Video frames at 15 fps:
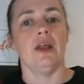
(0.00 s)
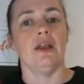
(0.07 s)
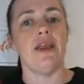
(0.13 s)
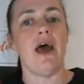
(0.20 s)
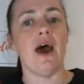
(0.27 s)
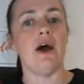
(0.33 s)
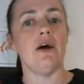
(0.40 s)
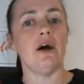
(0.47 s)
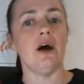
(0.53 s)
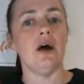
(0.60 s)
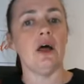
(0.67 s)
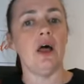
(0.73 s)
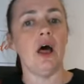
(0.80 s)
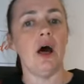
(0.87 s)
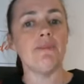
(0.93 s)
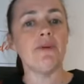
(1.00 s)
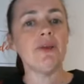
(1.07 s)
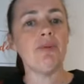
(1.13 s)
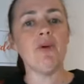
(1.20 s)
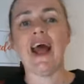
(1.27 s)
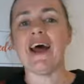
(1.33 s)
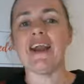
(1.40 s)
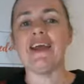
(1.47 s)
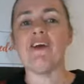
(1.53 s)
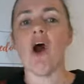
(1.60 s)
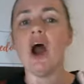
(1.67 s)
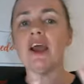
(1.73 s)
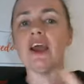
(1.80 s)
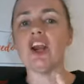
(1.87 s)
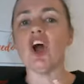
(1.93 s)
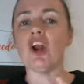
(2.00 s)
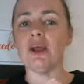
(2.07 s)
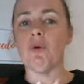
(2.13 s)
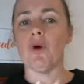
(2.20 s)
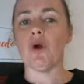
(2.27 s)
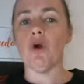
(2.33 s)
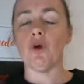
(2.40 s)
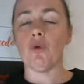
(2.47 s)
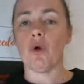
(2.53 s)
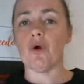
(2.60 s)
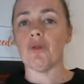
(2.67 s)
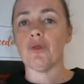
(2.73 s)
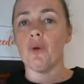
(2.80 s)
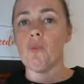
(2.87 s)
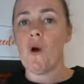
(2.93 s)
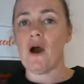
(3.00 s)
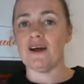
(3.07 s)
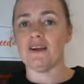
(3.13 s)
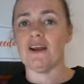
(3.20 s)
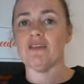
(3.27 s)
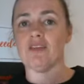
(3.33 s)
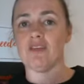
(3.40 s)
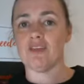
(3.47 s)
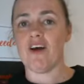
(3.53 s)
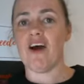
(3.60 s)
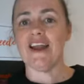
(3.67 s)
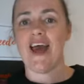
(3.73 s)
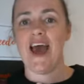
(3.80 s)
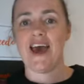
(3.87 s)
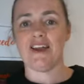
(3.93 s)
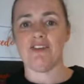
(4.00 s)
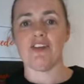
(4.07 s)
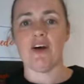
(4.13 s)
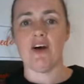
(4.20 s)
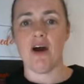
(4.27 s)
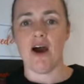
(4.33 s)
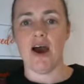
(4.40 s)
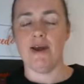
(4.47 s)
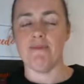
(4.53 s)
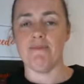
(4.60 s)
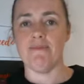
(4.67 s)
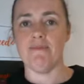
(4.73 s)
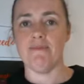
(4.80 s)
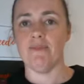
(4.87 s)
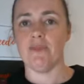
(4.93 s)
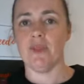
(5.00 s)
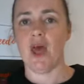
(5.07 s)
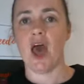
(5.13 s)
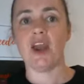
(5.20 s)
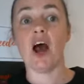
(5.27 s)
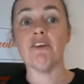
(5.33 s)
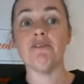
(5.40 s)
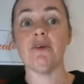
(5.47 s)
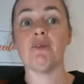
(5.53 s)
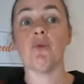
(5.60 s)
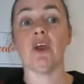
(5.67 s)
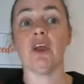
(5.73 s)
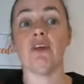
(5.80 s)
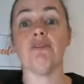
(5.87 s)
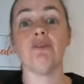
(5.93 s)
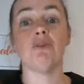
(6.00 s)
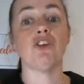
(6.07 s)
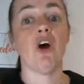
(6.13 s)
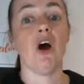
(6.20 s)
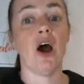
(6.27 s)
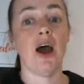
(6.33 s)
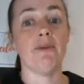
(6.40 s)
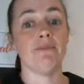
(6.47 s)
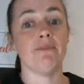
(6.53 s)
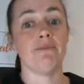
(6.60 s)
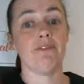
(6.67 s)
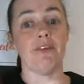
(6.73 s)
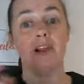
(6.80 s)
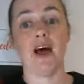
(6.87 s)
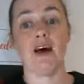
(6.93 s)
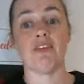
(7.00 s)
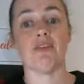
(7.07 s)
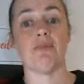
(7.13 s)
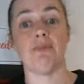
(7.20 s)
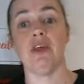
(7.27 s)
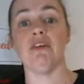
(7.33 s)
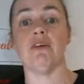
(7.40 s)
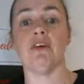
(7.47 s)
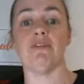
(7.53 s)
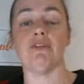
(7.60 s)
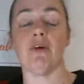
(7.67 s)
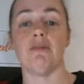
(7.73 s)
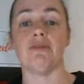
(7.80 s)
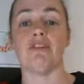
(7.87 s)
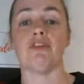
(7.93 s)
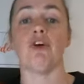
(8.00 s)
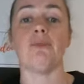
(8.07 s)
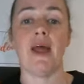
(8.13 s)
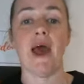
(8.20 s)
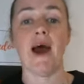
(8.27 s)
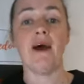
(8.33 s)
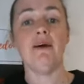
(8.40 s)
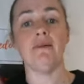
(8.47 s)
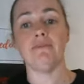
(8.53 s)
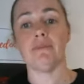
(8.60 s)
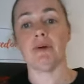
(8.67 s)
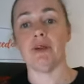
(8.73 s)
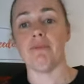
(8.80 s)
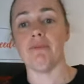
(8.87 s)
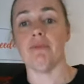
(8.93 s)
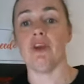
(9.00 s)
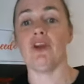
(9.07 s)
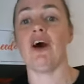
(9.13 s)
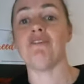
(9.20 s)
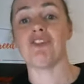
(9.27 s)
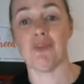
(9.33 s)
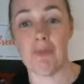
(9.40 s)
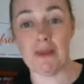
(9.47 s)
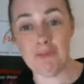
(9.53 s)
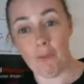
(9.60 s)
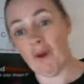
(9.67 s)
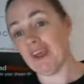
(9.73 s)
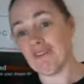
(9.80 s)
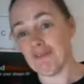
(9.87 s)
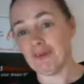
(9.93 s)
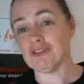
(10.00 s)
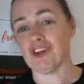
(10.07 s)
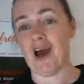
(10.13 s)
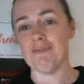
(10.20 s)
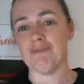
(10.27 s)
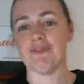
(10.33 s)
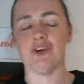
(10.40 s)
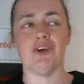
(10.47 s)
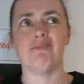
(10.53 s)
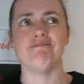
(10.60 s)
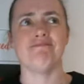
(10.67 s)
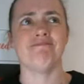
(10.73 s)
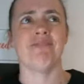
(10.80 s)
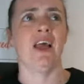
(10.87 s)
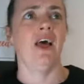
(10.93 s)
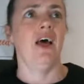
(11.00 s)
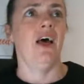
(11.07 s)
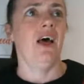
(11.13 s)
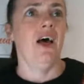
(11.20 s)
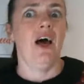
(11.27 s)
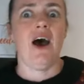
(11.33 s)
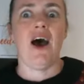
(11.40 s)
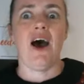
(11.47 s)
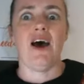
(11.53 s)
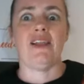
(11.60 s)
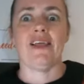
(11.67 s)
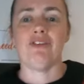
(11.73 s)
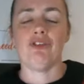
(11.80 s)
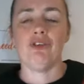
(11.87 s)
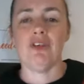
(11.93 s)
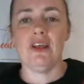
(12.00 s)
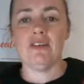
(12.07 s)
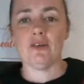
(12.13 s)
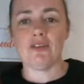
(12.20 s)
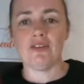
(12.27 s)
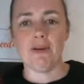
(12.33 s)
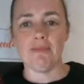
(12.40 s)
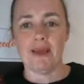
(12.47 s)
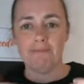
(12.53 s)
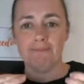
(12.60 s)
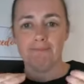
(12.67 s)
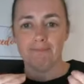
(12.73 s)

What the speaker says: Now, I'm going to point out here, I can only work on growth on one site at a time. And I've been working full time for the last bit. I've stopped now, but I've just been working full time for like 2 years or something.